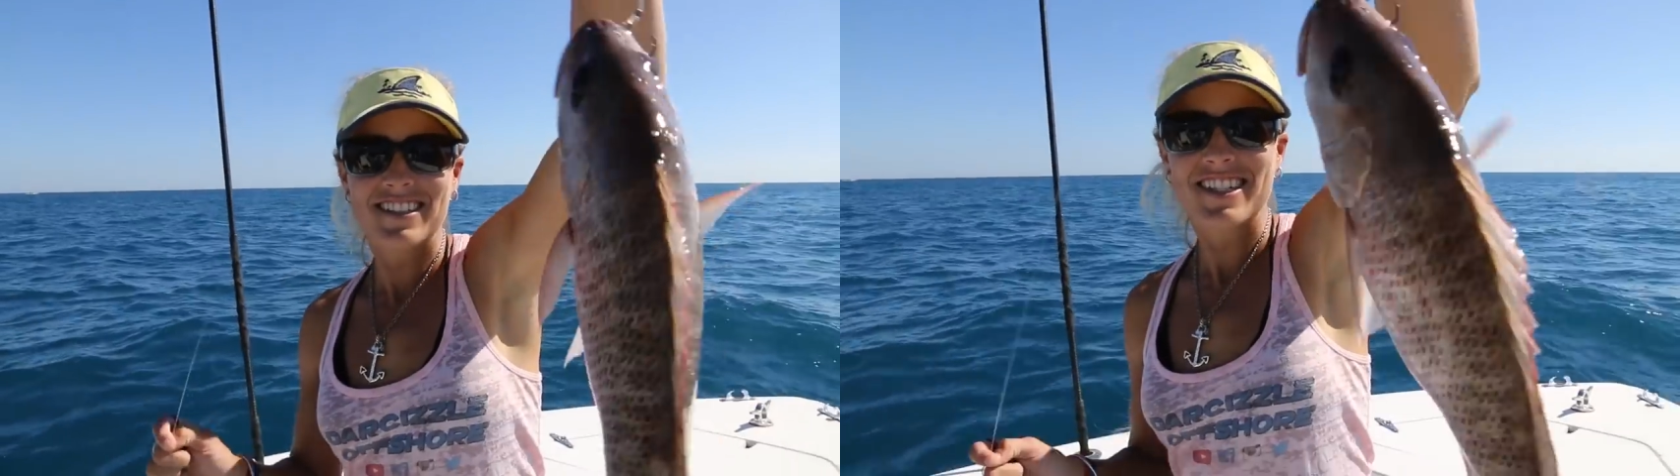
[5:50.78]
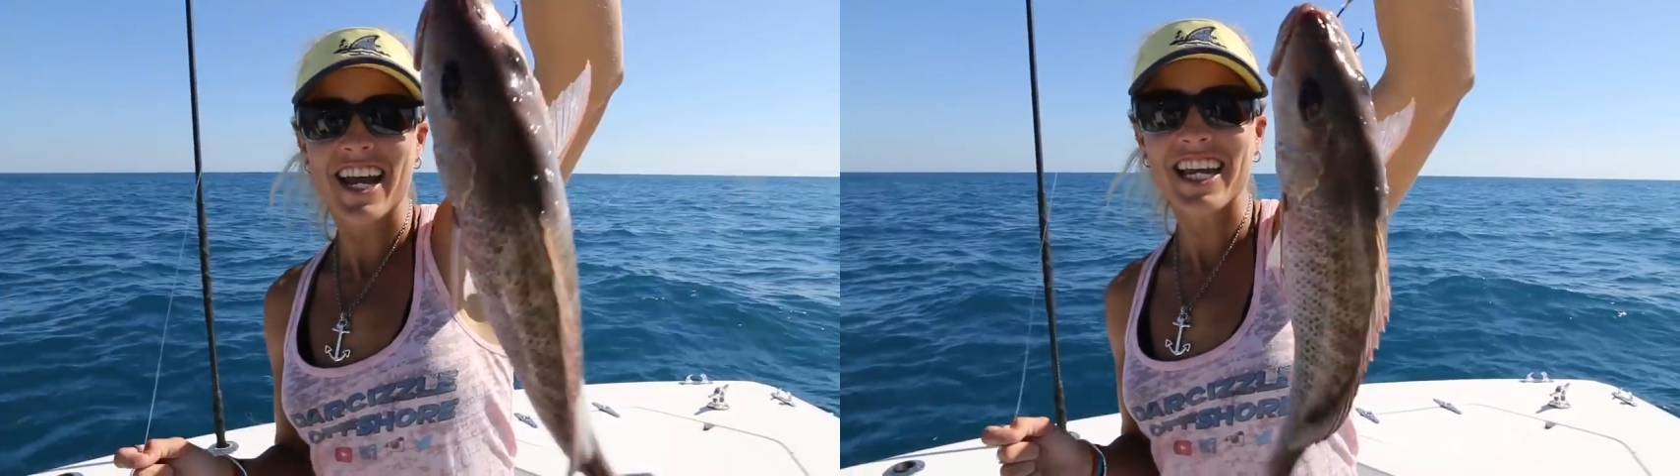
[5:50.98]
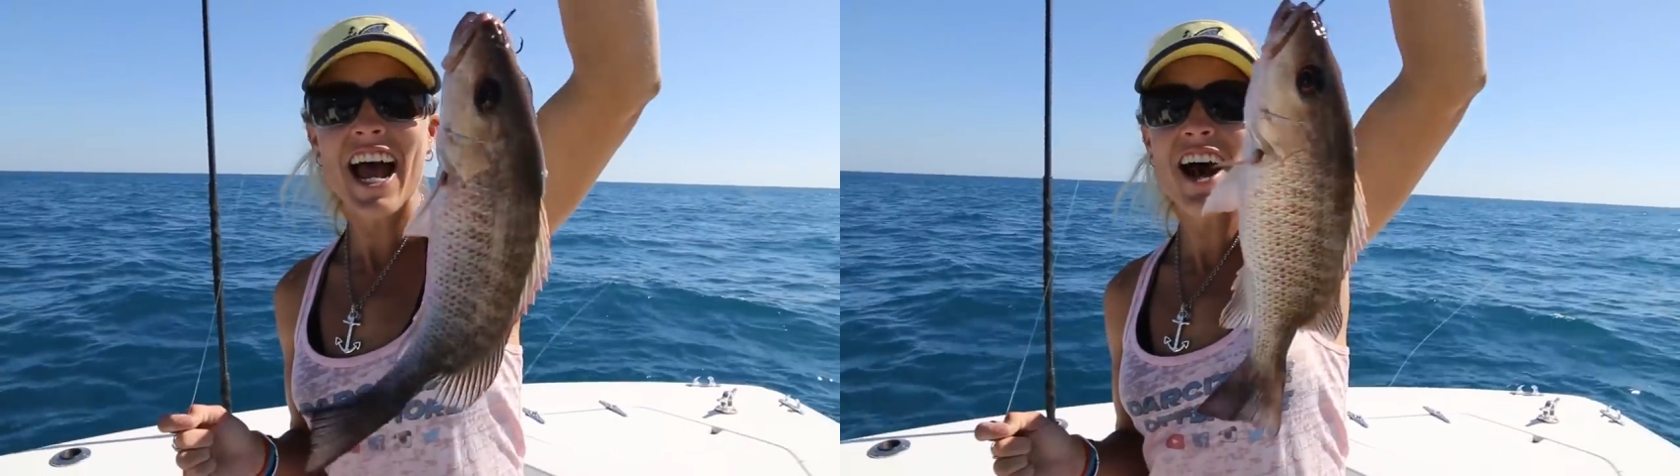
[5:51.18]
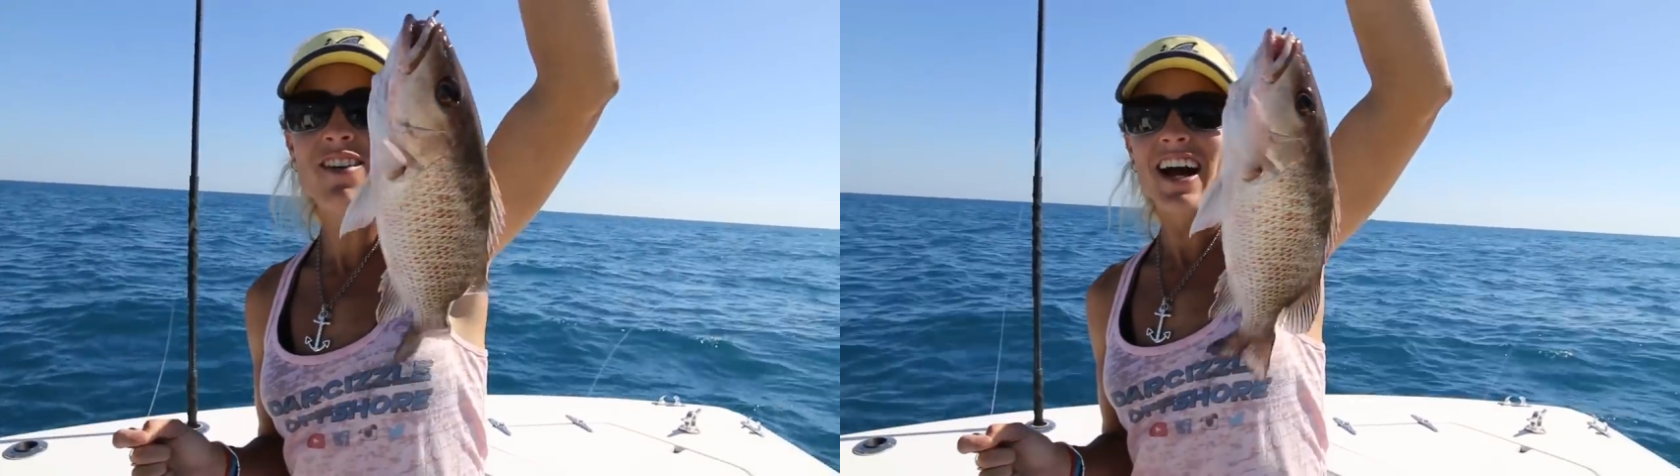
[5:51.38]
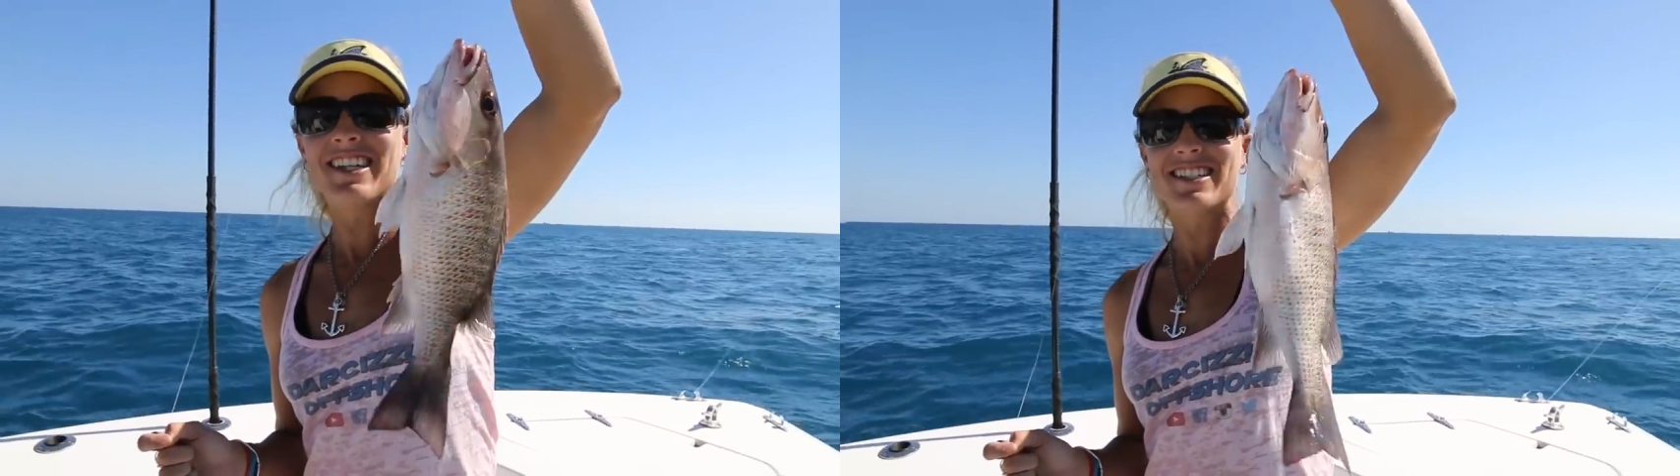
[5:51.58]
check it out.
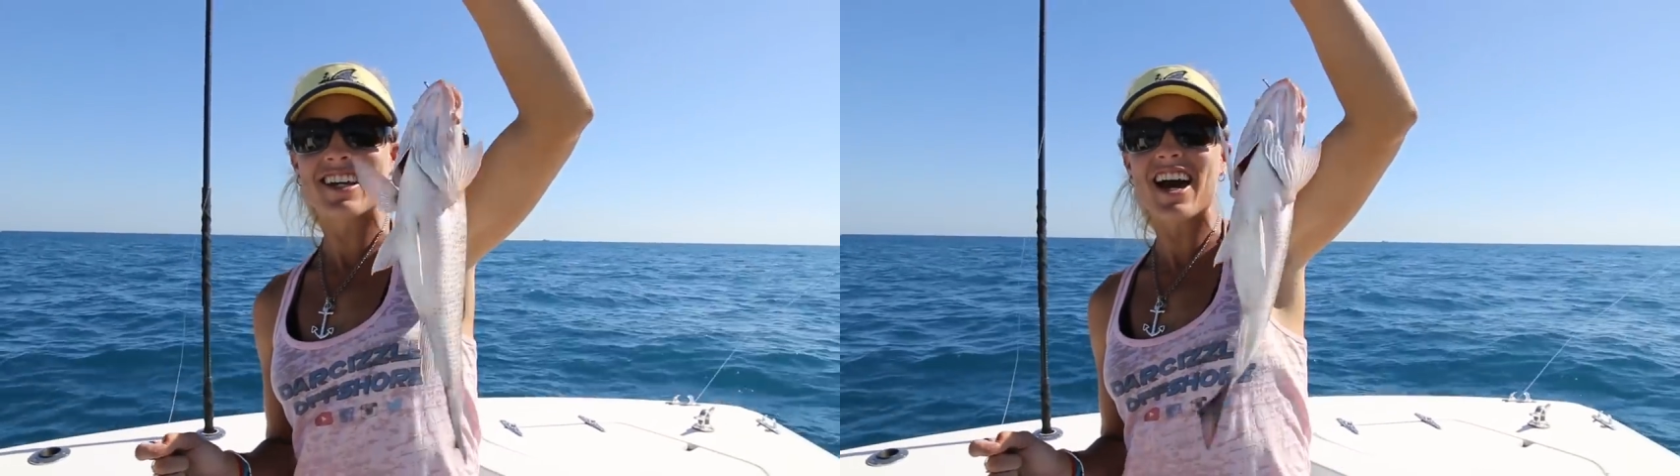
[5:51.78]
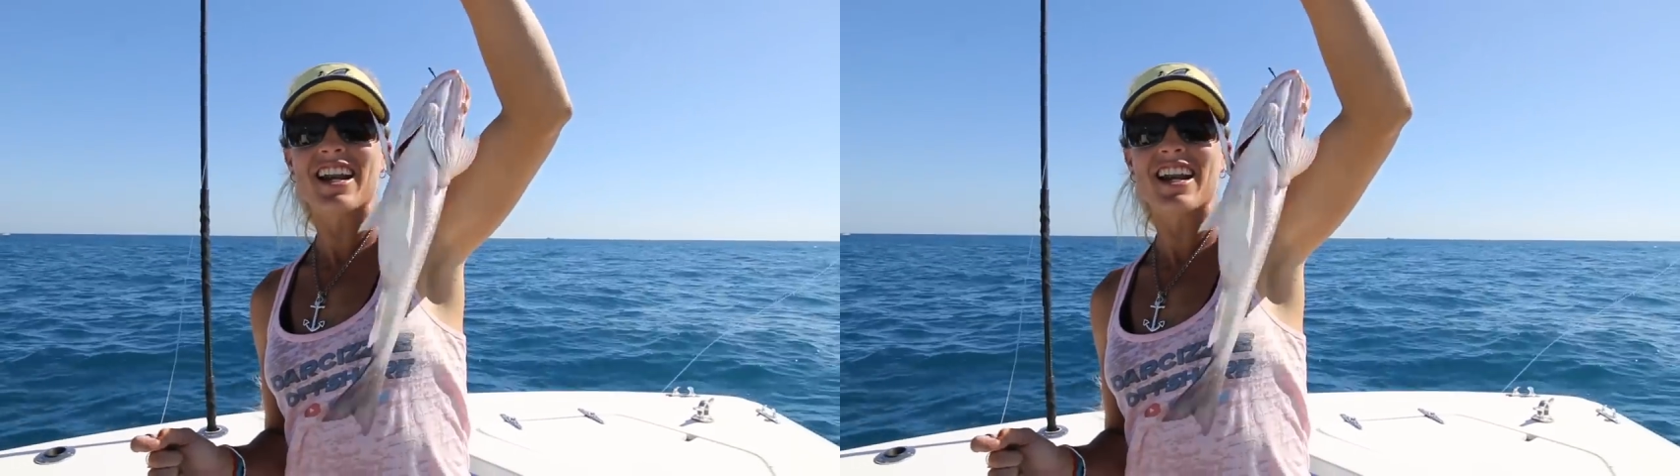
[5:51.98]
I just caught